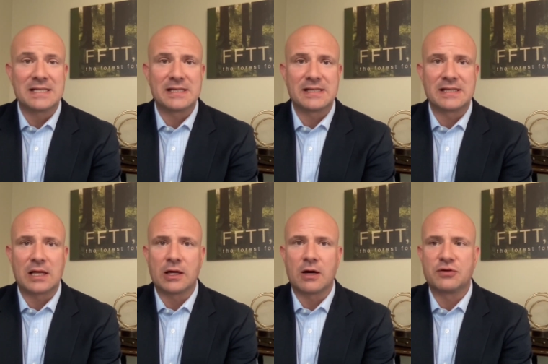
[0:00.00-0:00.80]
It is
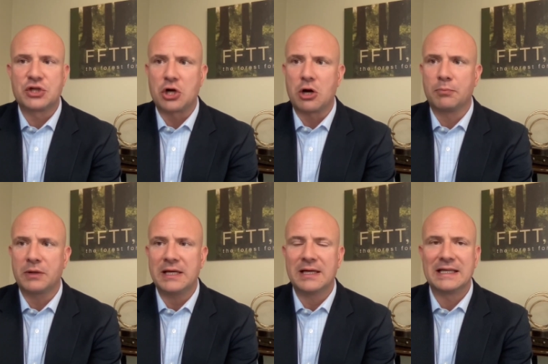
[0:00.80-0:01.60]
selling off
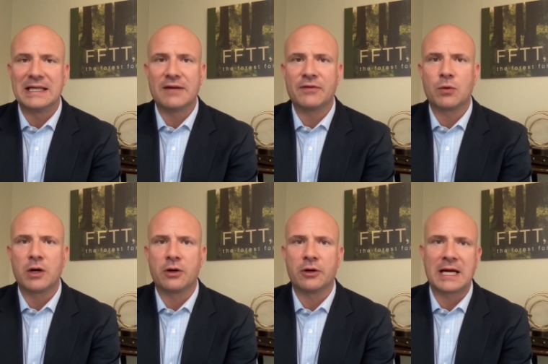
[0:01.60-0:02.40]
sharply, given
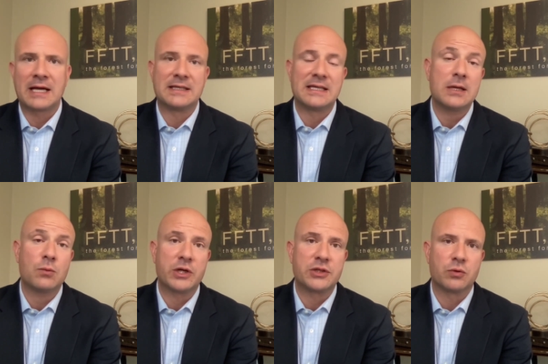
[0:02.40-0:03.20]
what Erdogan did,
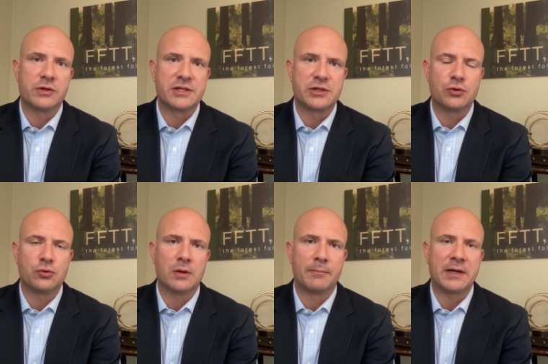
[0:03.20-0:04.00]
which was
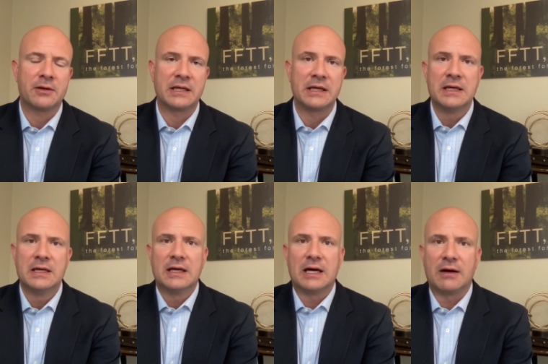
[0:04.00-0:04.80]
to apparently
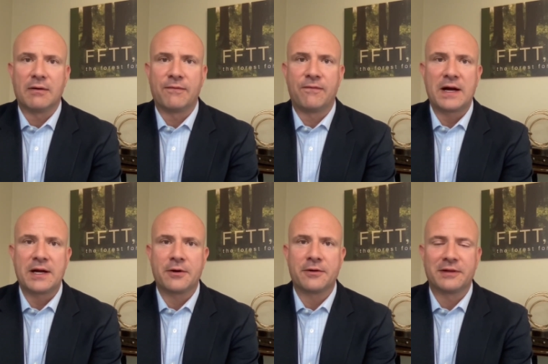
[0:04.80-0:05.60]
uh,
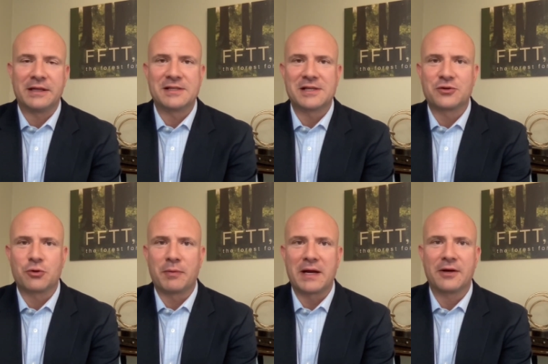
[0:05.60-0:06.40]
fire the central
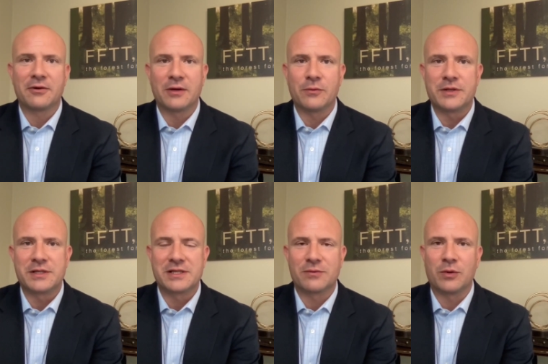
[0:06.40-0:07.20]
banker that
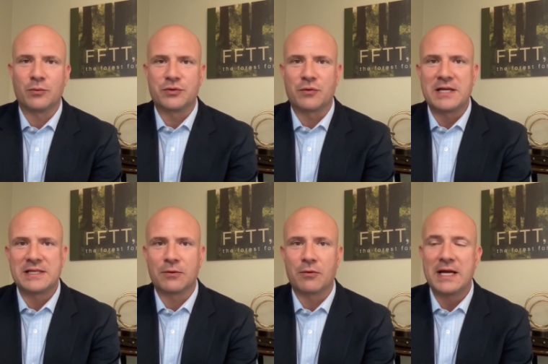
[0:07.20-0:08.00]
was was
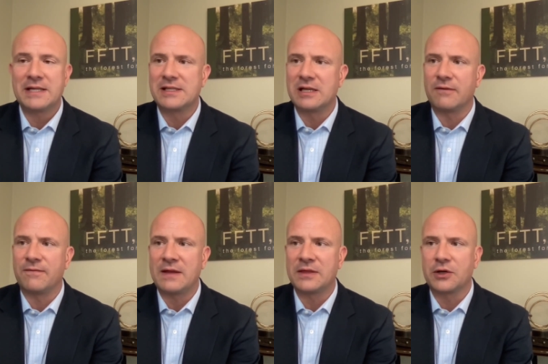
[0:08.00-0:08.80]
raising rates to
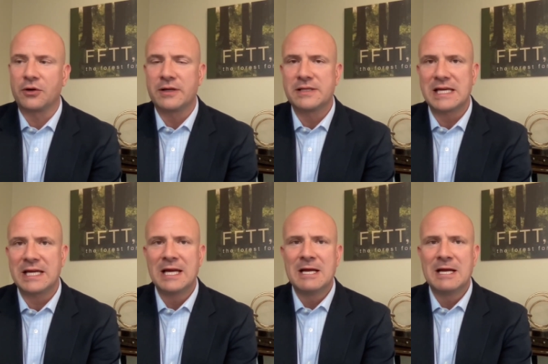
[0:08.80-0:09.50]
defend the currency.